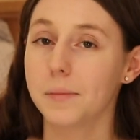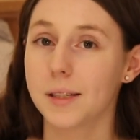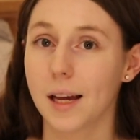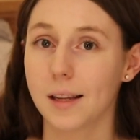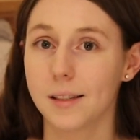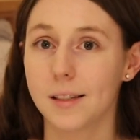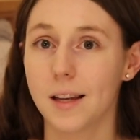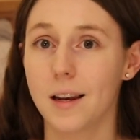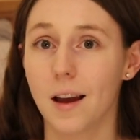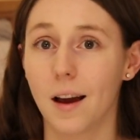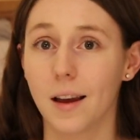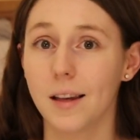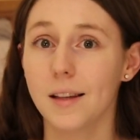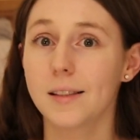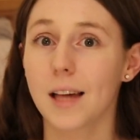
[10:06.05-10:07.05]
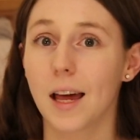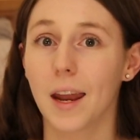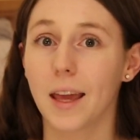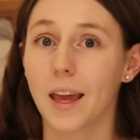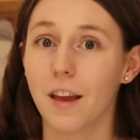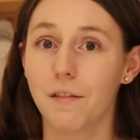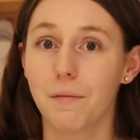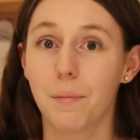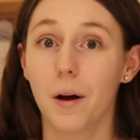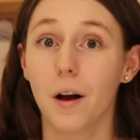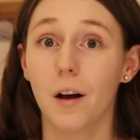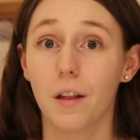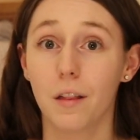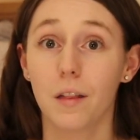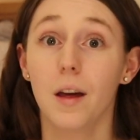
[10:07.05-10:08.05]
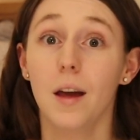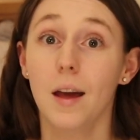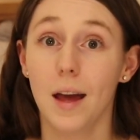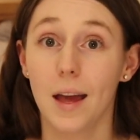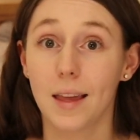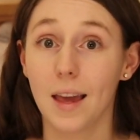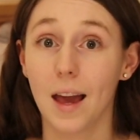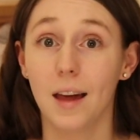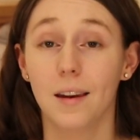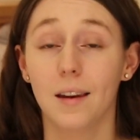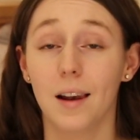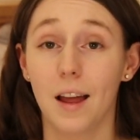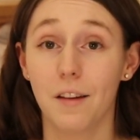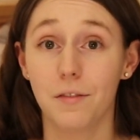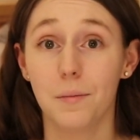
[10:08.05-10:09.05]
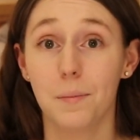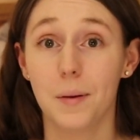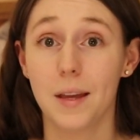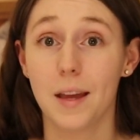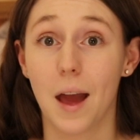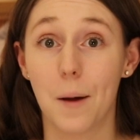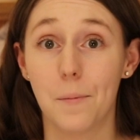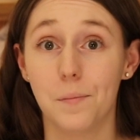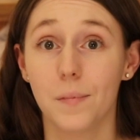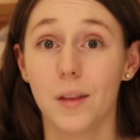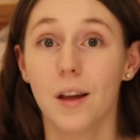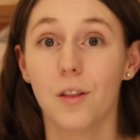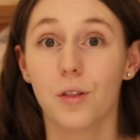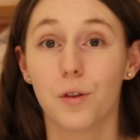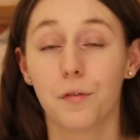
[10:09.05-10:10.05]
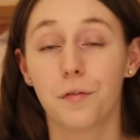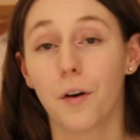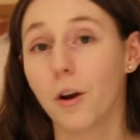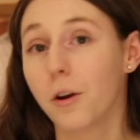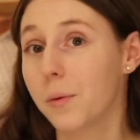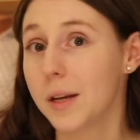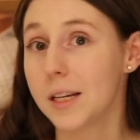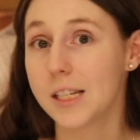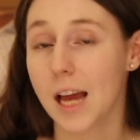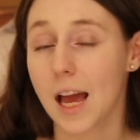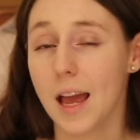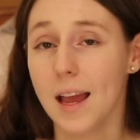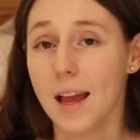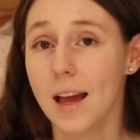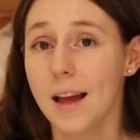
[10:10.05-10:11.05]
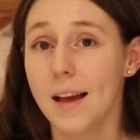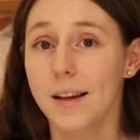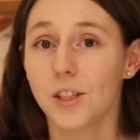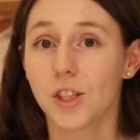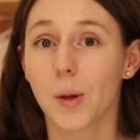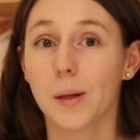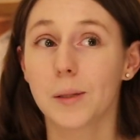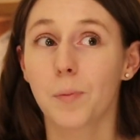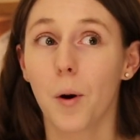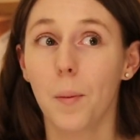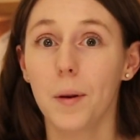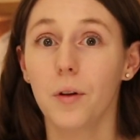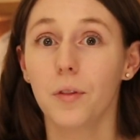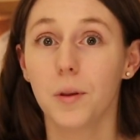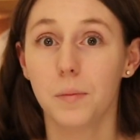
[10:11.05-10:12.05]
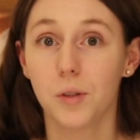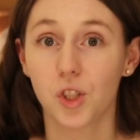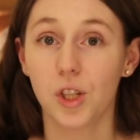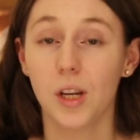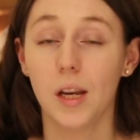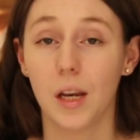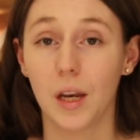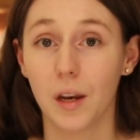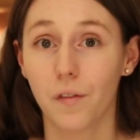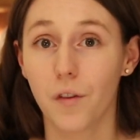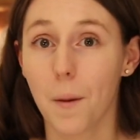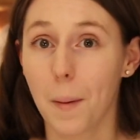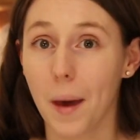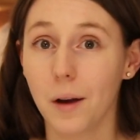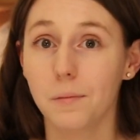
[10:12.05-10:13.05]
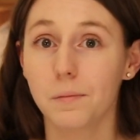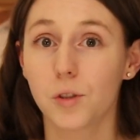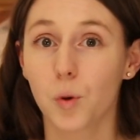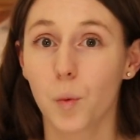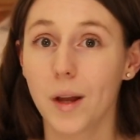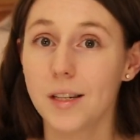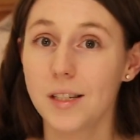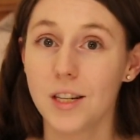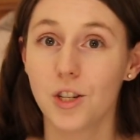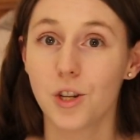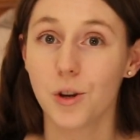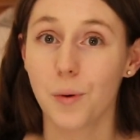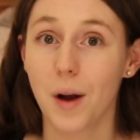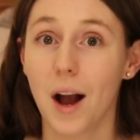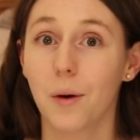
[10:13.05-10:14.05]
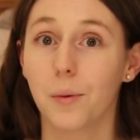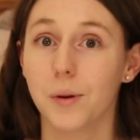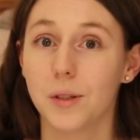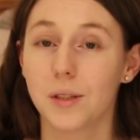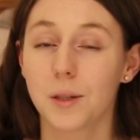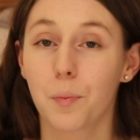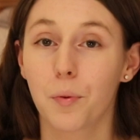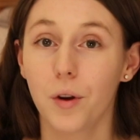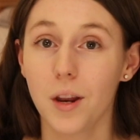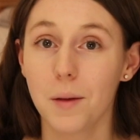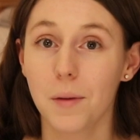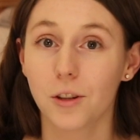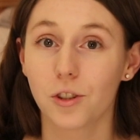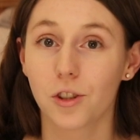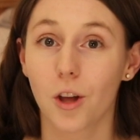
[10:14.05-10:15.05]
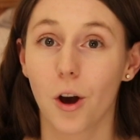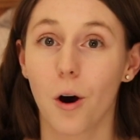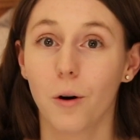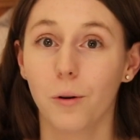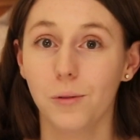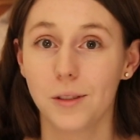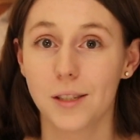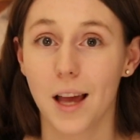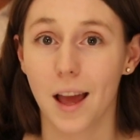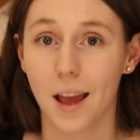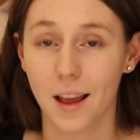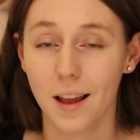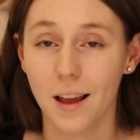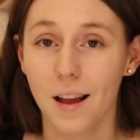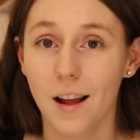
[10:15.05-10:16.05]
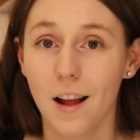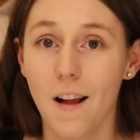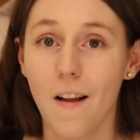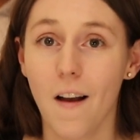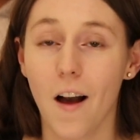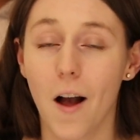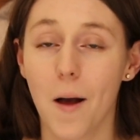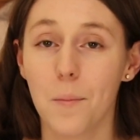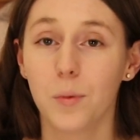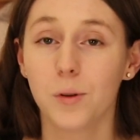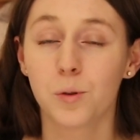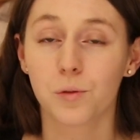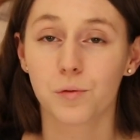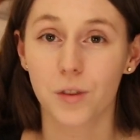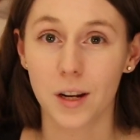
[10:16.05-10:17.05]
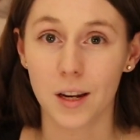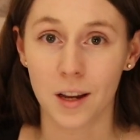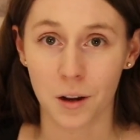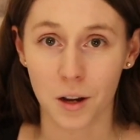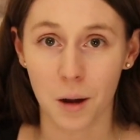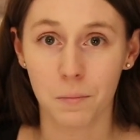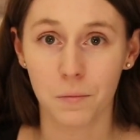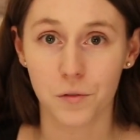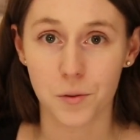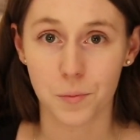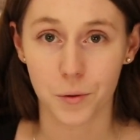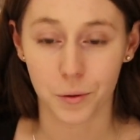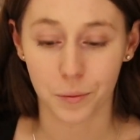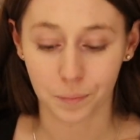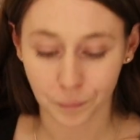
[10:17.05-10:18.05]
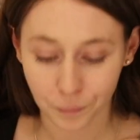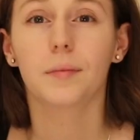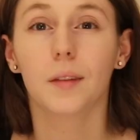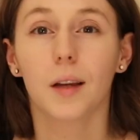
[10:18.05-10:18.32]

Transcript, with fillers: Saturday night and I gave birth again 11 p.m the following day. So I was probably on the machine for about 22 hours, so pretty much the whole day, um, which was really uncomfortable.